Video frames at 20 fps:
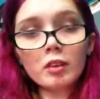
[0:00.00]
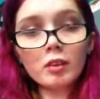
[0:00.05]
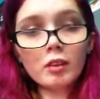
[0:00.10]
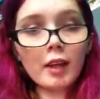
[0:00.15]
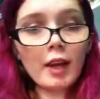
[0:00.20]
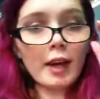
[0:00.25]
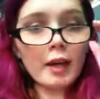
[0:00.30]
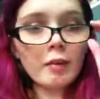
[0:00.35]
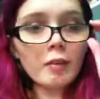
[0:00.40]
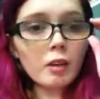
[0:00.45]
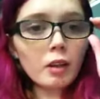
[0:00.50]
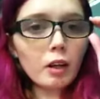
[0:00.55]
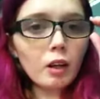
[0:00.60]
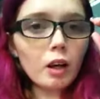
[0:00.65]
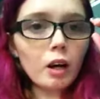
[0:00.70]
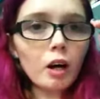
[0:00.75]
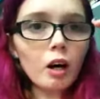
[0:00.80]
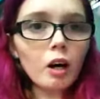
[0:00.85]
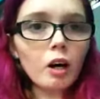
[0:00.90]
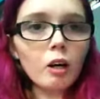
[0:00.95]
Okay,
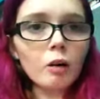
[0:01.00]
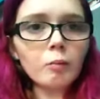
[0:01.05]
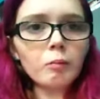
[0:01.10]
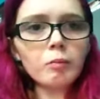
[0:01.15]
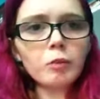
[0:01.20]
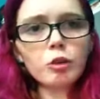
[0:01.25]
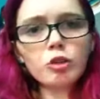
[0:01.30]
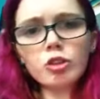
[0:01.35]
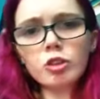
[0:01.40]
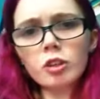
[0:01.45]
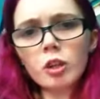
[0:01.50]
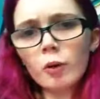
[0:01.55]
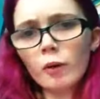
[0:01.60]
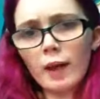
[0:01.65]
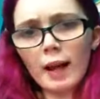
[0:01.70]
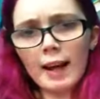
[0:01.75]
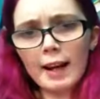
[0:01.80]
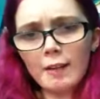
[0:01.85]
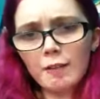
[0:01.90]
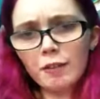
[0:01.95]
um, you should know
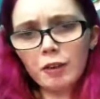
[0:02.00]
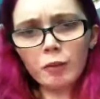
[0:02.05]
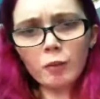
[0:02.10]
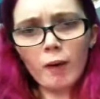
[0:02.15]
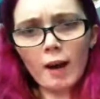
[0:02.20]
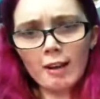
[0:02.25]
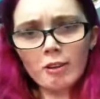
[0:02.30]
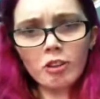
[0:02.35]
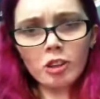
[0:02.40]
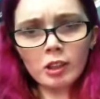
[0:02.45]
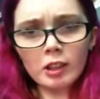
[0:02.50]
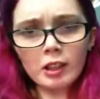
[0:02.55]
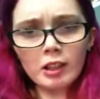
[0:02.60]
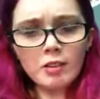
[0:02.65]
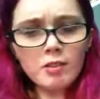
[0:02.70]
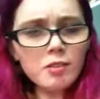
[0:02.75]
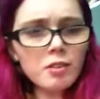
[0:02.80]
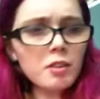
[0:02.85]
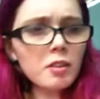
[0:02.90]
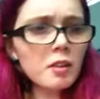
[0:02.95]
that if you're watching
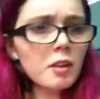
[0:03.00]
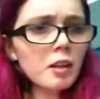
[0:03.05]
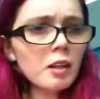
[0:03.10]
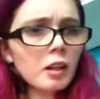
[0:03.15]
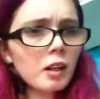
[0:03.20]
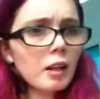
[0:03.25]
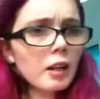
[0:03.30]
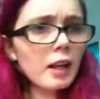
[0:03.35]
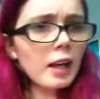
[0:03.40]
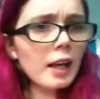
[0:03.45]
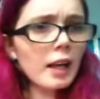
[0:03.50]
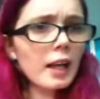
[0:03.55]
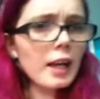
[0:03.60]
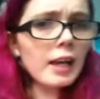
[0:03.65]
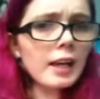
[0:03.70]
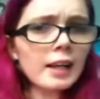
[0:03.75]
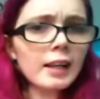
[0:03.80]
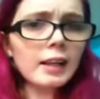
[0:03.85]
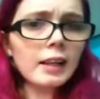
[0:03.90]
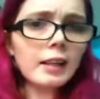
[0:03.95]
this.
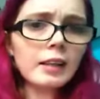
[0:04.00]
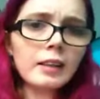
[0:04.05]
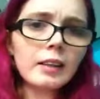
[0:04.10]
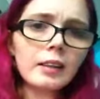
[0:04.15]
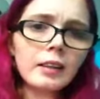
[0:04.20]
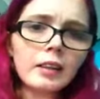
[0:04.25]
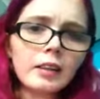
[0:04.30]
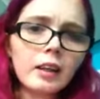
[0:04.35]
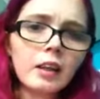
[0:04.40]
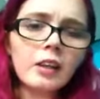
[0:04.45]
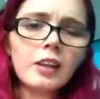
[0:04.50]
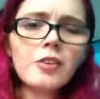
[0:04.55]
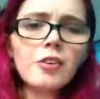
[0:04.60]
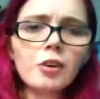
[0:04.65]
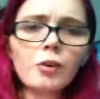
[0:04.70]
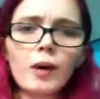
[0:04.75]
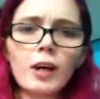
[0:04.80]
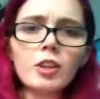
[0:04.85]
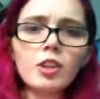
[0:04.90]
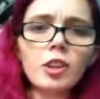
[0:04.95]
And Unless
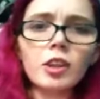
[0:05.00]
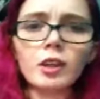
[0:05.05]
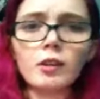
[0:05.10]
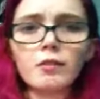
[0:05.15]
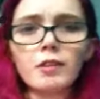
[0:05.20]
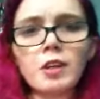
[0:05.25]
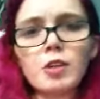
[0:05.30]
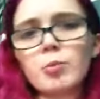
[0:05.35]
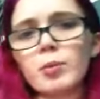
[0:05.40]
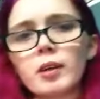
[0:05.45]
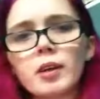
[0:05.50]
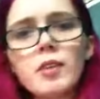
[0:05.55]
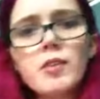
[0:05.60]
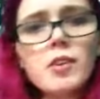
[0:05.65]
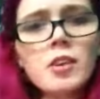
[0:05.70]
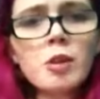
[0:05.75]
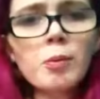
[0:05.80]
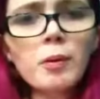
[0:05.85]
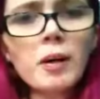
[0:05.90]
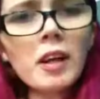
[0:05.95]
you're watching on Facebook, because
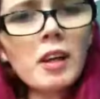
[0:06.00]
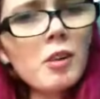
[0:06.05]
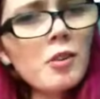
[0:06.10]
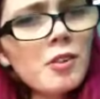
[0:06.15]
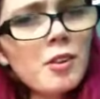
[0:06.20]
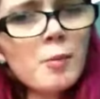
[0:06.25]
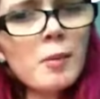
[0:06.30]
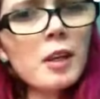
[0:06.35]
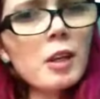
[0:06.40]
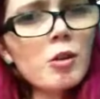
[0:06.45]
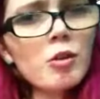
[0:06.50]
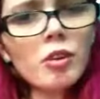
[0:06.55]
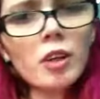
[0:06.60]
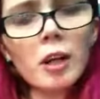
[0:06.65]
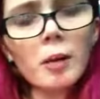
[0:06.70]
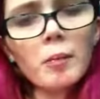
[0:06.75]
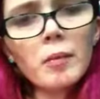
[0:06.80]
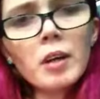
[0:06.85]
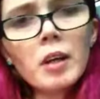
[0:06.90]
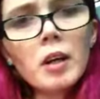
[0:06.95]
then you probably will see my
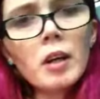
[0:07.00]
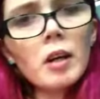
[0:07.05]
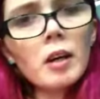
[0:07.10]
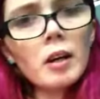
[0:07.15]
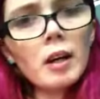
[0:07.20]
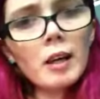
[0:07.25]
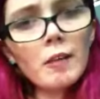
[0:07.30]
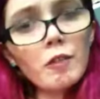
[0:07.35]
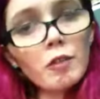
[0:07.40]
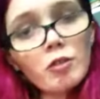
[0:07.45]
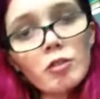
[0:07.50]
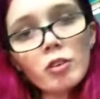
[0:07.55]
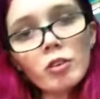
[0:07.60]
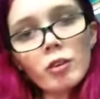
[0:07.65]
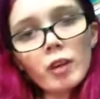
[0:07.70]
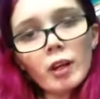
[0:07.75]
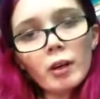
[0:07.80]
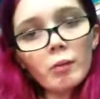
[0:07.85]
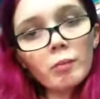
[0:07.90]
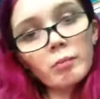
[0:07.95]
username. If you do,
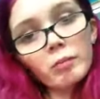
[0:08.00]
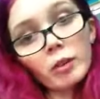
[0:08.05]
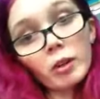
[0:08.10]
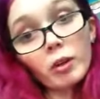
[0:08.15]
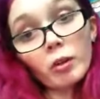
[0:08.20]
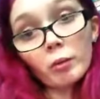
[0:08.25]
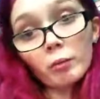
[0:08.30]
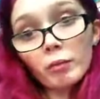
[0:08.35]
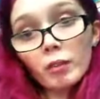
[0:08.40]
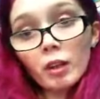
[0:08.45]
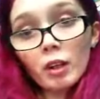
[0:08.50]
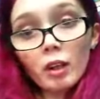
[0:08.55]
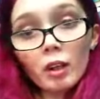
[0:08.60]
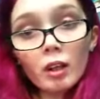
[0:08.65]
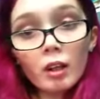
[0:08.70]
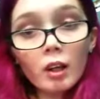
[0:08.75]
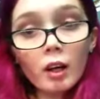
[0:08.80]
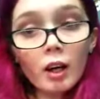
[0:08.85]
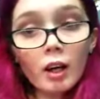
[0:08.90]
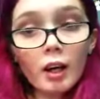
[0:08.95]
though, cool.
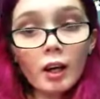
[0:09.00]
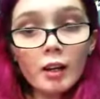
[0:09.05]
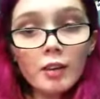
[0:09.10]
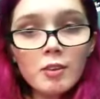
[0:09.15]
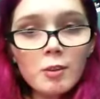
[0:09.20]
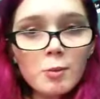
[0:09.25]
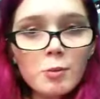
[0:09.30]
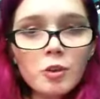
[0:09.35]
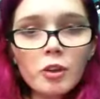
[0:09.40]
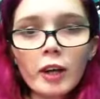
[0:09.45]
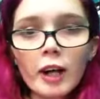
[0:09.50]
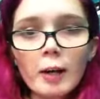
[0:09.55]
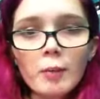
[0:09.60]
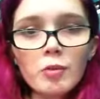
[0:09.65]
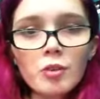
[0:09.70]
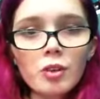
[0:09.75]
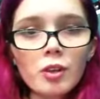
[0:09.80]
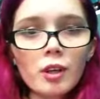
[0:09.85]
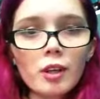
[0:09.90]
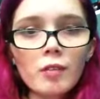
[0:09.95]
Uh, subscribe
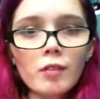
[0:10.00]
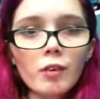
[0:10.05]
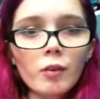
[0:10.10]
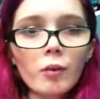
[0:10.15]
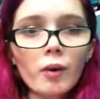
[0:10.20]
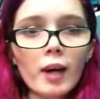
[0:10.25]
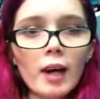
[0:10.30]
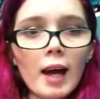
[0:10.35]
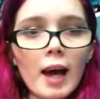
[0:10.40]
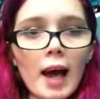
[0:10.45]
to it if you want.